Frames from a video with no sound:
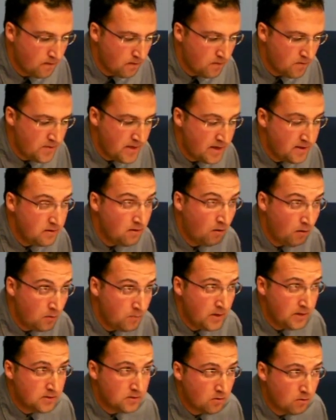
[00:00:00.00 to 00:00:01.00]
Then all
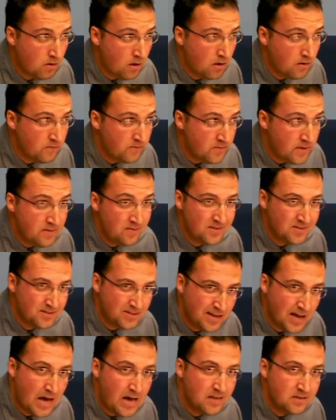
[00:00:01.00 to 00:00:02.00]
bets are off. Then the
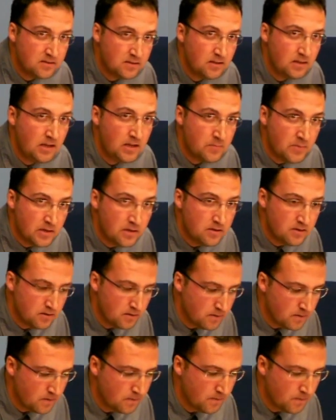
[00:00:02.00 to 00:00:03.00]
sky's the limit.
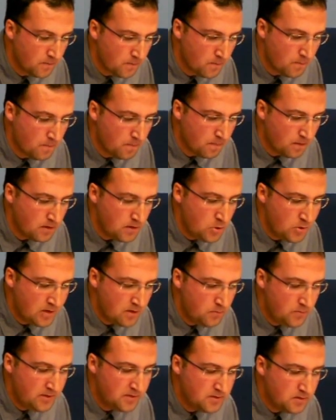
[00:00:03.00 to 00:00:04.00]
You can
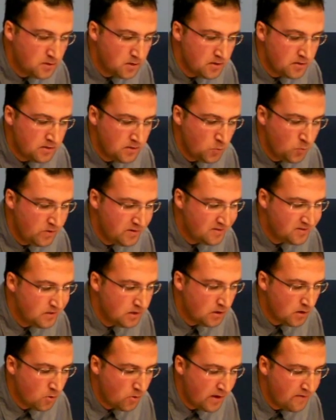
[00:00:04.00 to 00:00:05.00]
be certain with
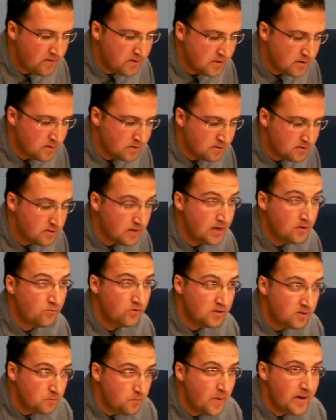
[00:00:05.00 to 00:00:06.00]
zero evidence and
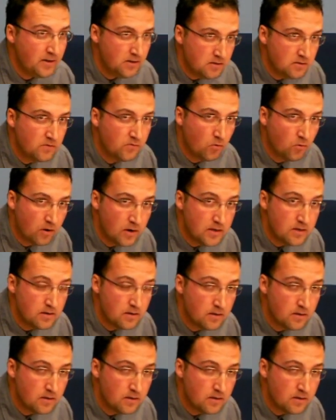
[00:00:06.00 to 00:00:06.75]
respected for it.